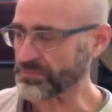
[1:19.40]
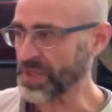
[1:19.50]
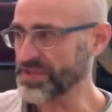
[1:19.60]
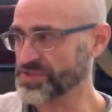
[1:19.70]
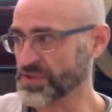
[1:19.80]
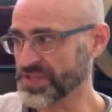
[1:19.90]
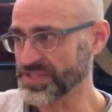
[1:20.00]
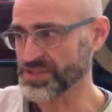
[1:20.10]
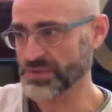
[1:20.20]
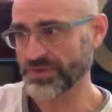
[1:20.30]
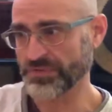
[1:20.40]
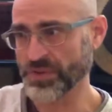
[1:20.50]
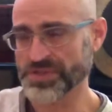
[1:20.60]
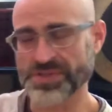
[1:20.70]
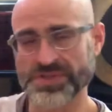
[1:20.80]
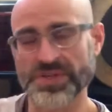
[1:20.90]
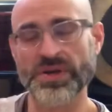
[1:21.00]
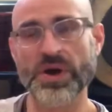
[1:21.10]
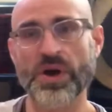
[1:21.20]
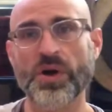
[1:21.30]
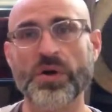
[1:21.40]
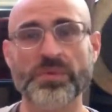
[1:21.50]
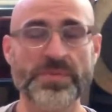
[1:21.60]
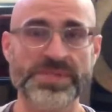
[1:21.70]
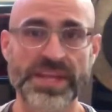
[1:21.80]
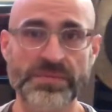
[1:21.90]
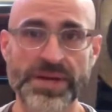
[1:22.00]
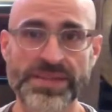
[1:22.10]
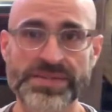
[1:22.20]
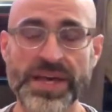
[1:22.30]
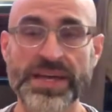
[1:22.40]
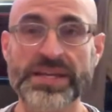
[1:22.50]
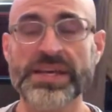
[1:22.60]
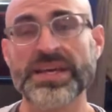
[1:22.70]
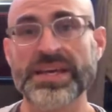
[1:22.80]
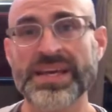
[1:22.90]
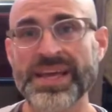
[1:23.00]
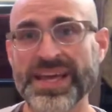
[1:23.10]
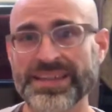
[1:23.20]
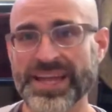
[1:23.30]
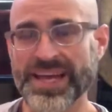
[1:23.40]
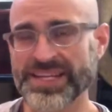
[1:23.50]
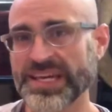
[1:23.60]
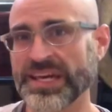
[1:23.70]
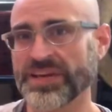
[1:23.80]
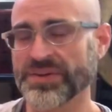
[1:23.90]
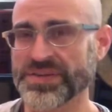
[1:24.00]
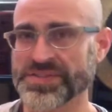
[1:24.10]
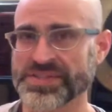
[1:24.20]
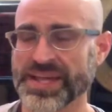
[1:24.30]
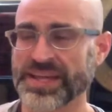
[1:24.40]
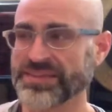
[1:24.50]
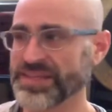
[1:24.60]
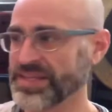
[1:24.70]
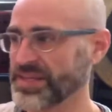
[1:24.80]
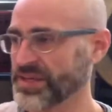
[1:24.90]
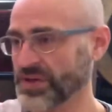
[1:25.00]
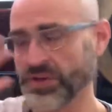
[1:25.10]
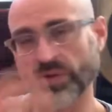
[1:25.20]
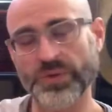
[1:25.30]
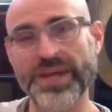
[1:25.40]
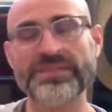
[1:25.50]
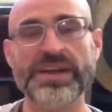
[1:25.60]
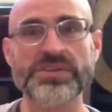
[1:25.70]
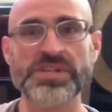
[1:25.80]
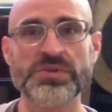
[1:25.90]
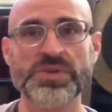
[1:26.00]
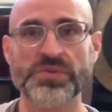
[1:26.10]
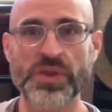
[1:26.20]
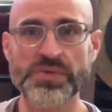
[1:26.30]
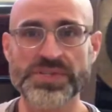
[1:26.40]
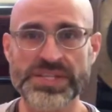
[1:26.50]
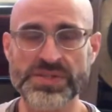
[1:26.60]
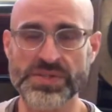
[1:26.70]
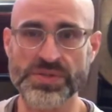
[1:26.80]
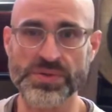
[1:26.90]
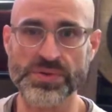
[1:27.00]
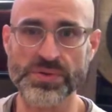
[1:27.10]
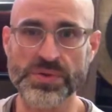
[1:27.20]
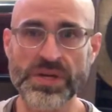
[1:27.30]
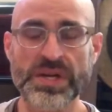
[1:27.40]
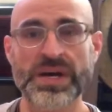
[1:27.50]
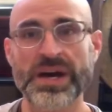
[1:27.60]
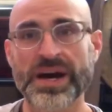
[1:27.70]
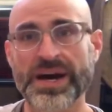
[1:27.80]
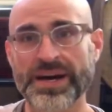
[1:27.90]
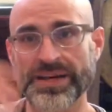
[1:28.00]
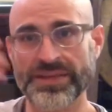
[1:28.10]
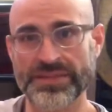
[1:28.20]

and so these three forces are all represented by the sun. And the idea here is, is that the creative energy, which flows into uh,